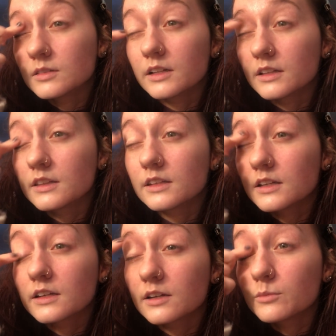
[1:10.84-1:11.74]
I
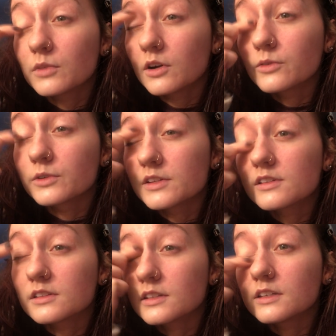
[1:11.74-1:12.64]
think I bought
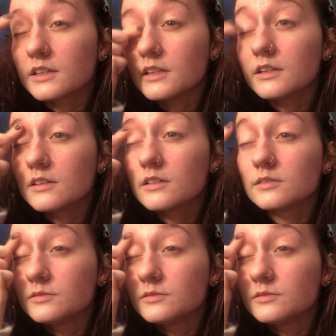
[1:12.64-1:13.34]
recently.